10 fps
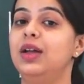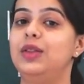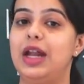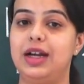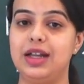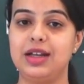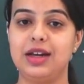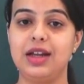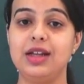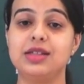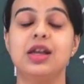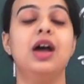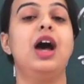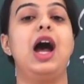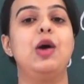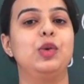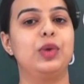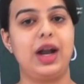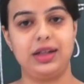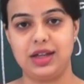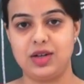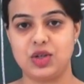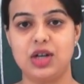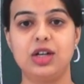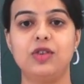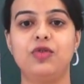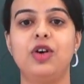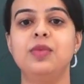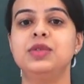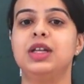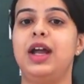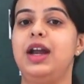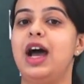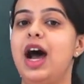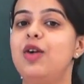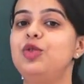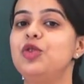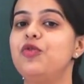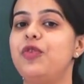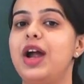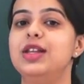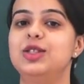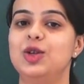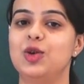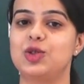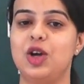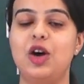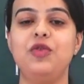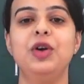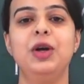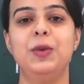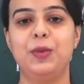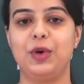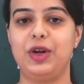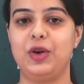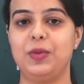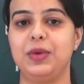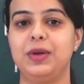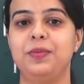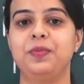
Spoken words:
their degrees, how to write their general forms and how to find zeros of polynomial.